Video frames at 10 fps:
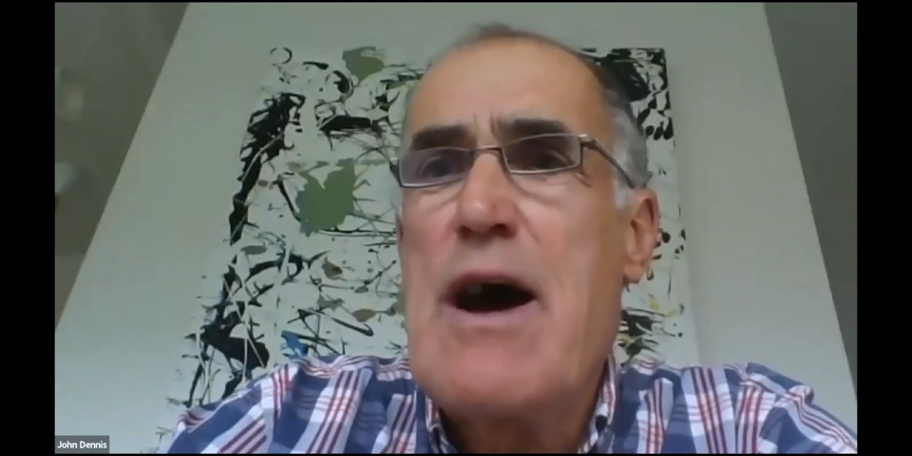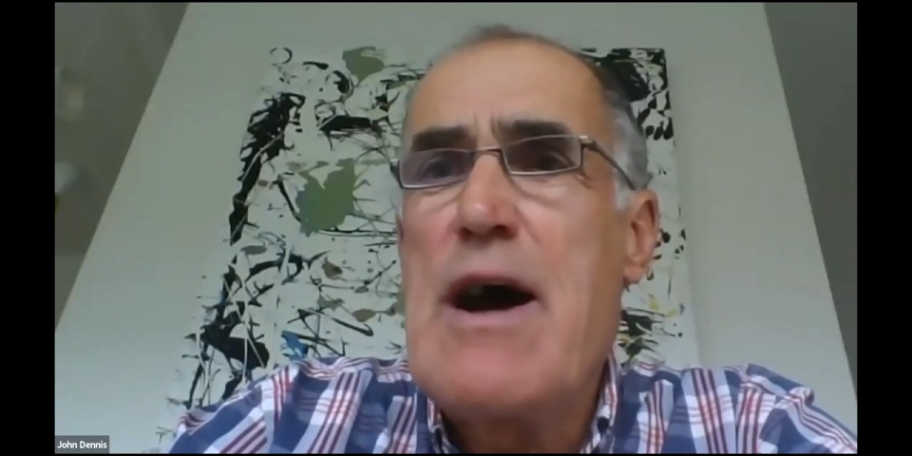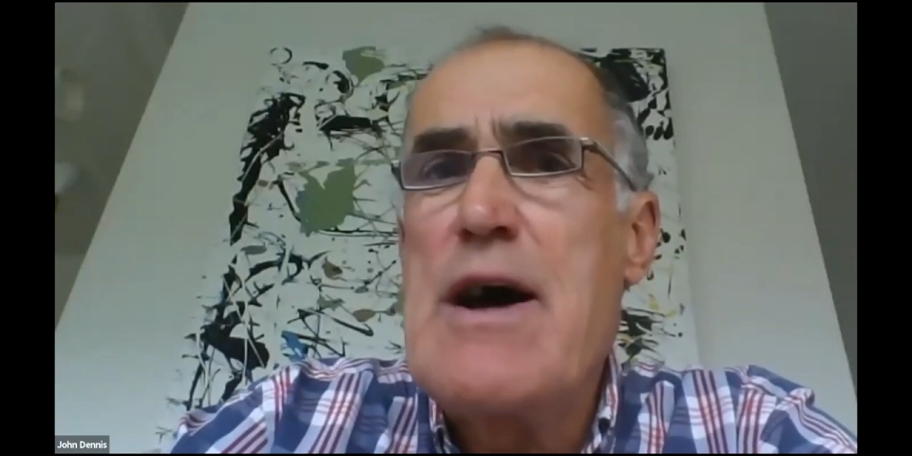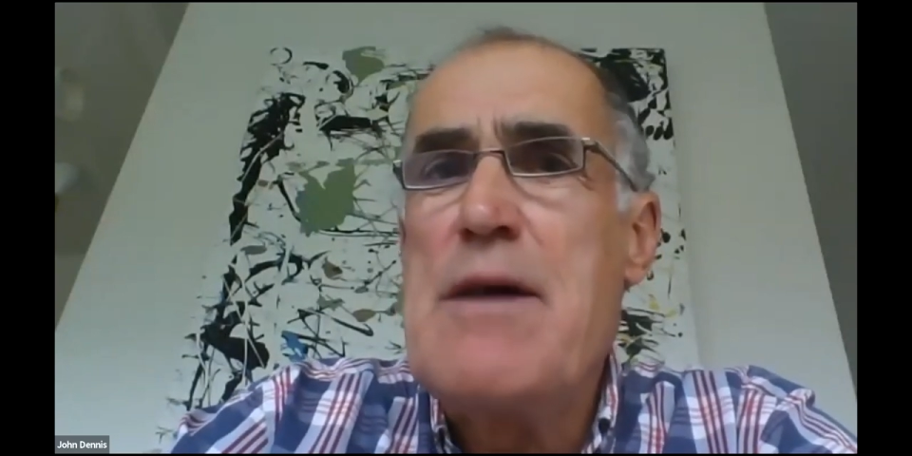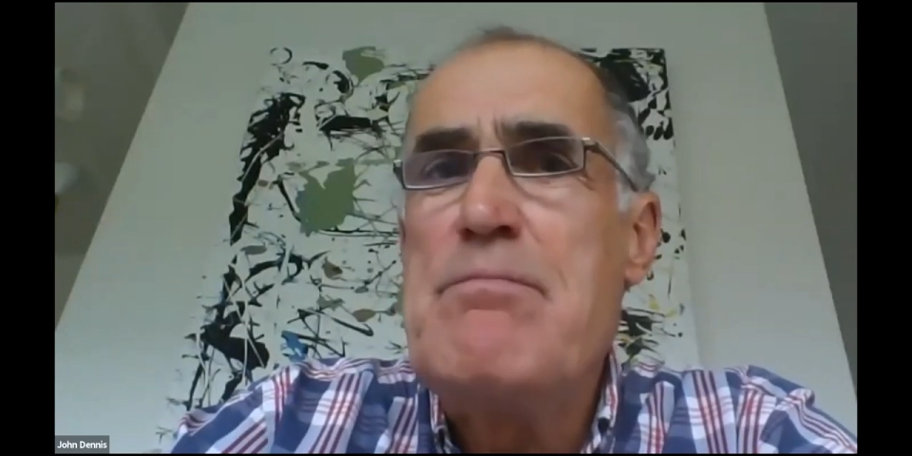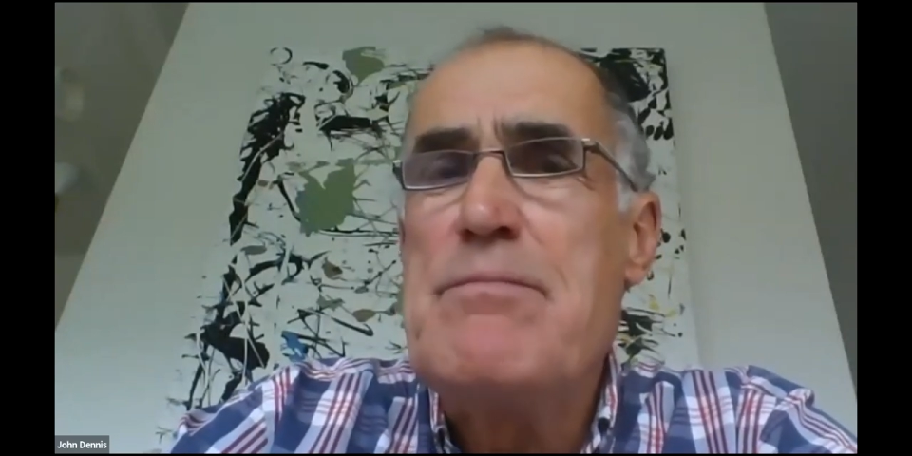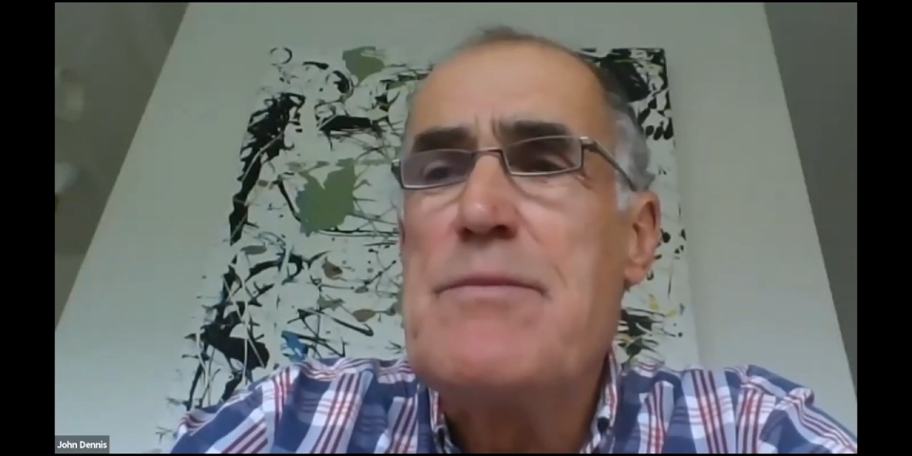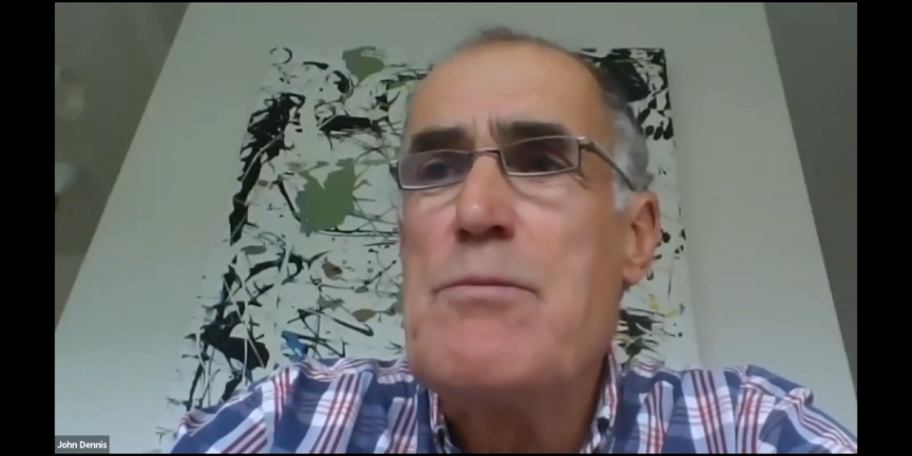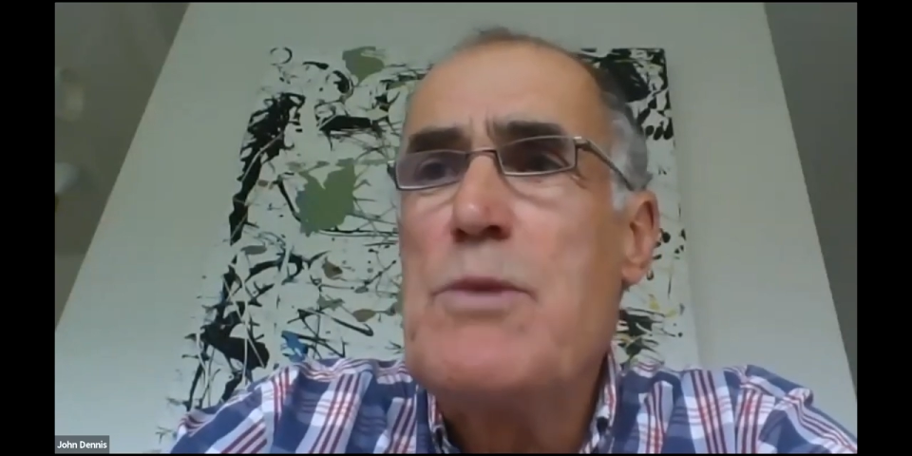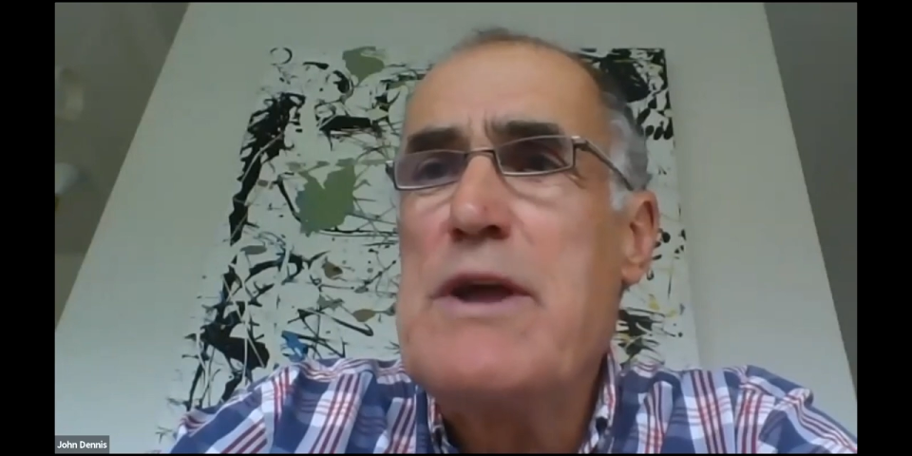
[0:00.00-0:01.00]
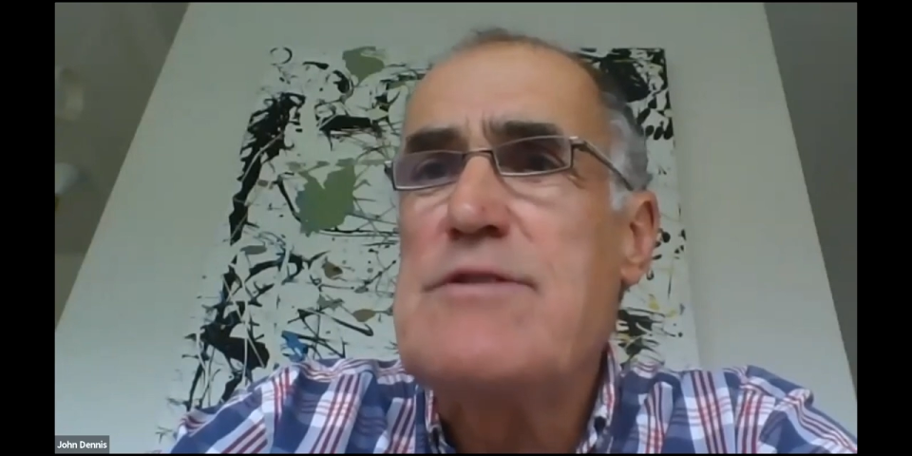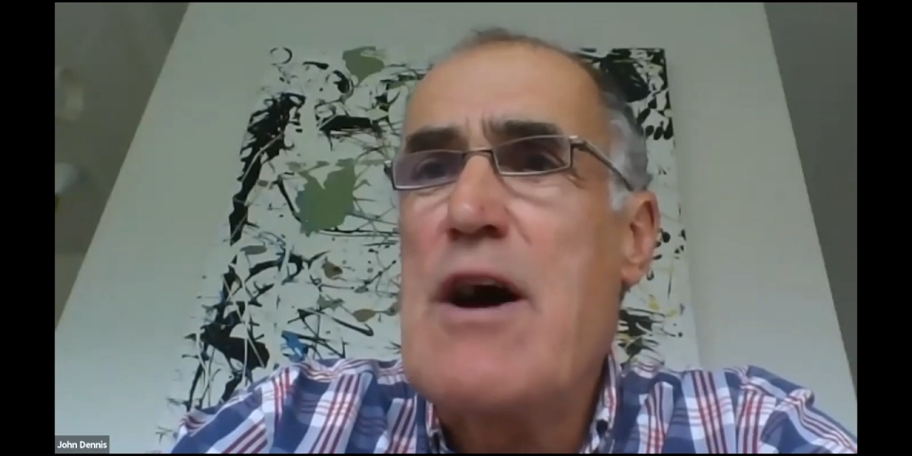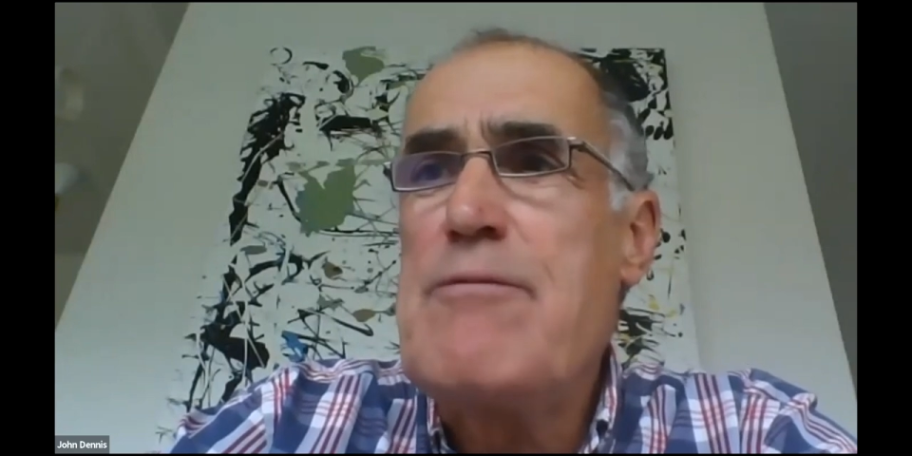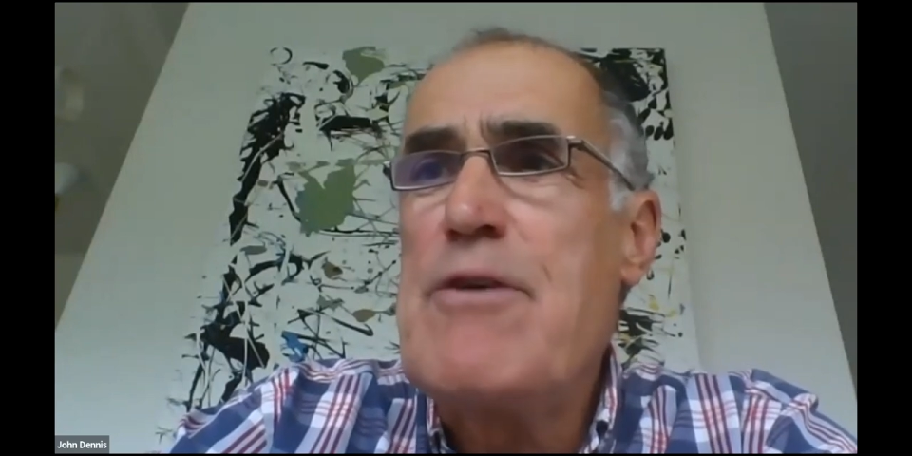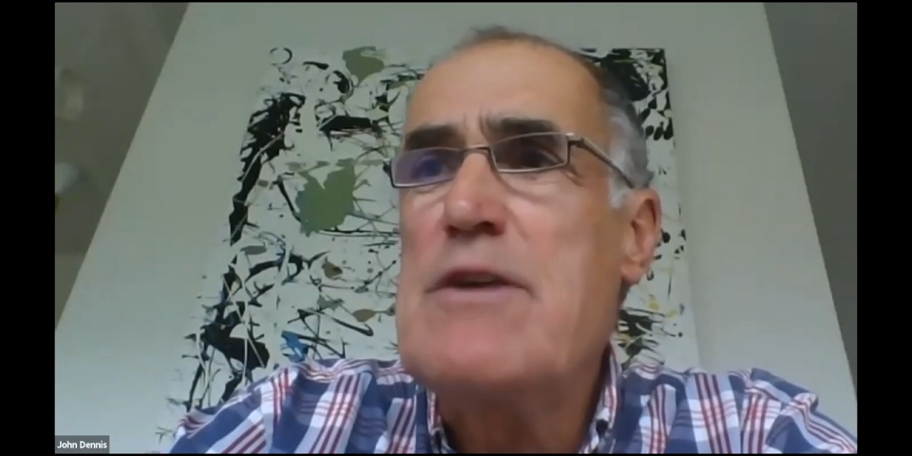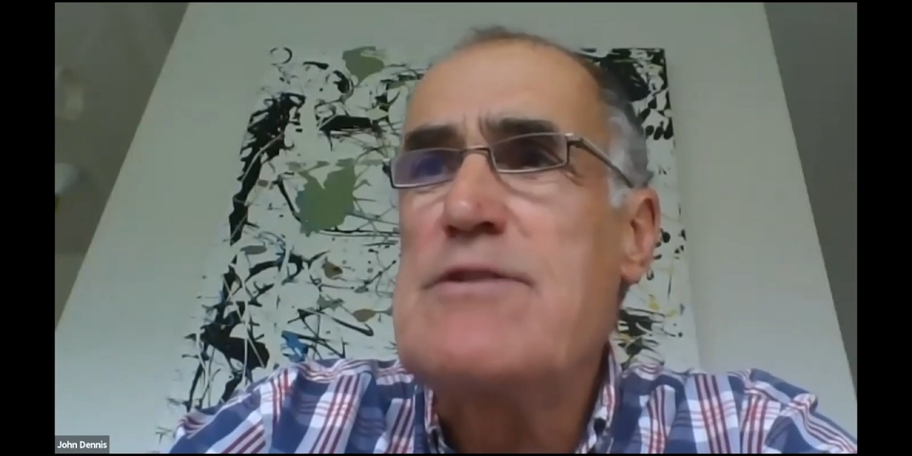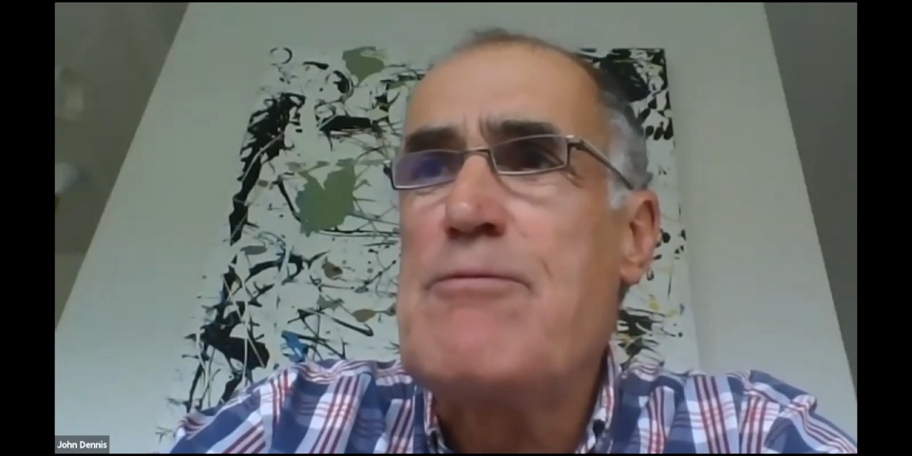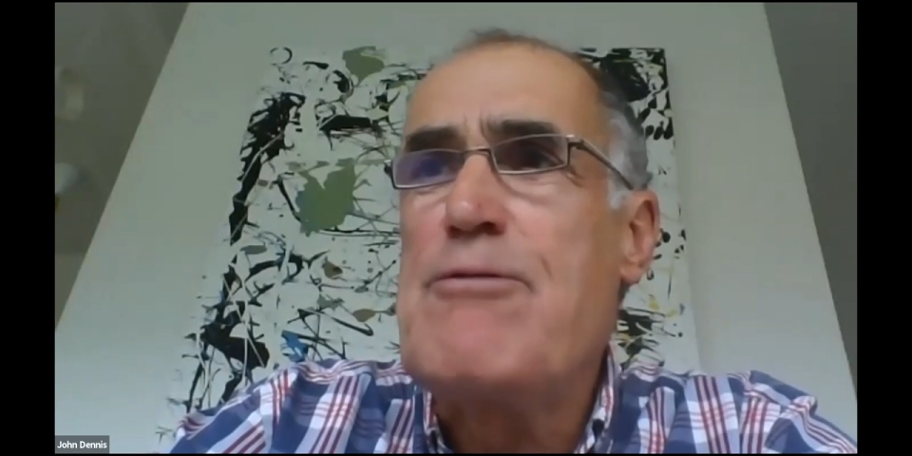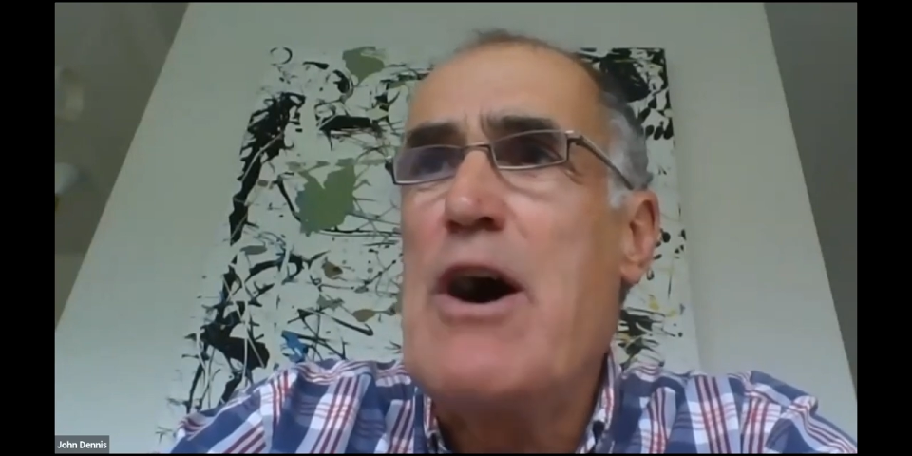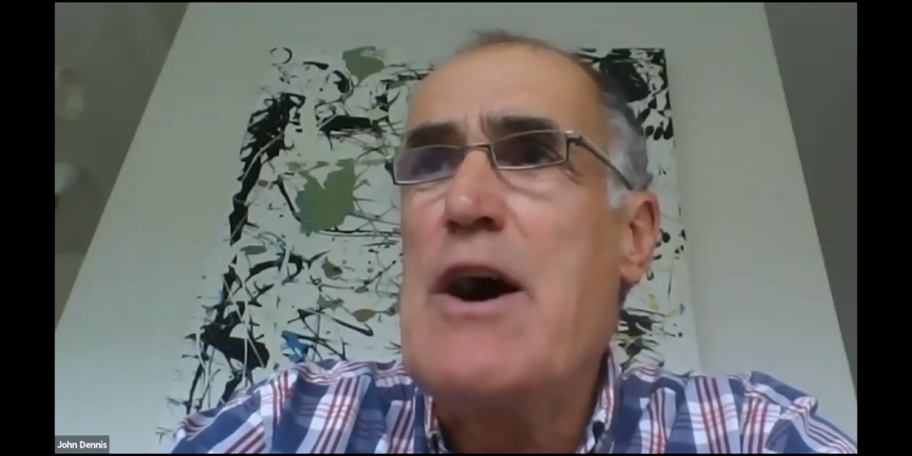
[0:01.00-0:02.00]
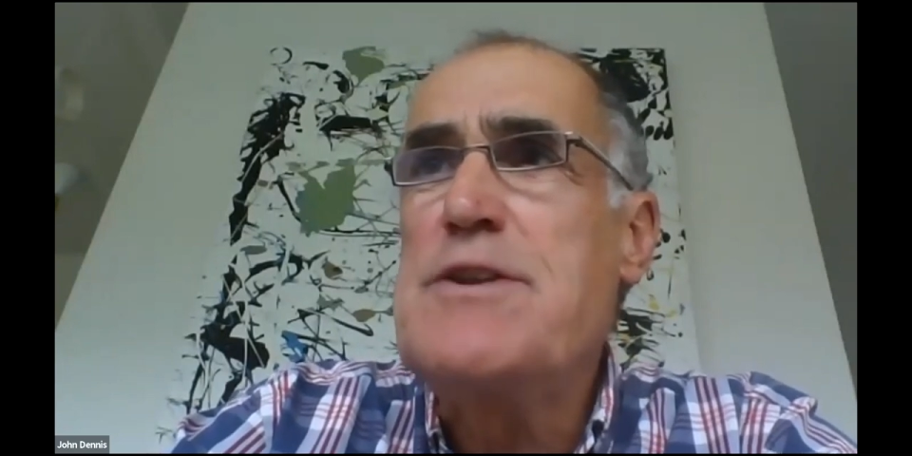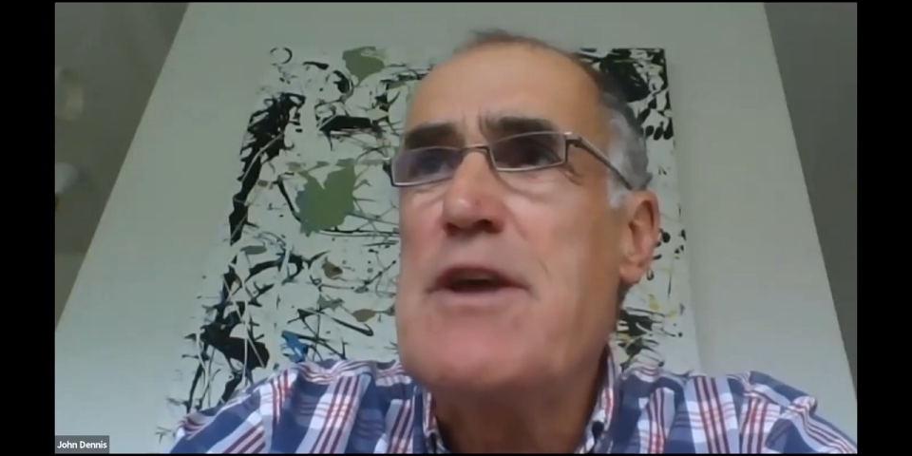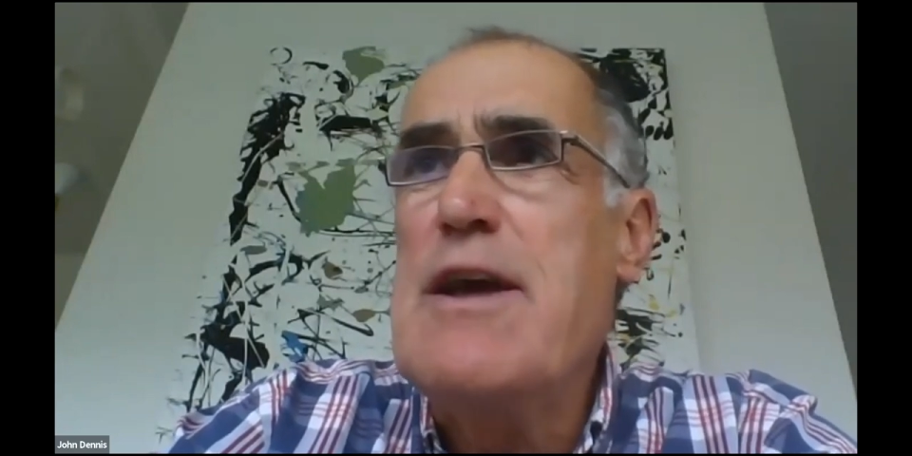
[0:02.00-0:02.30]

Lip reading: we diversified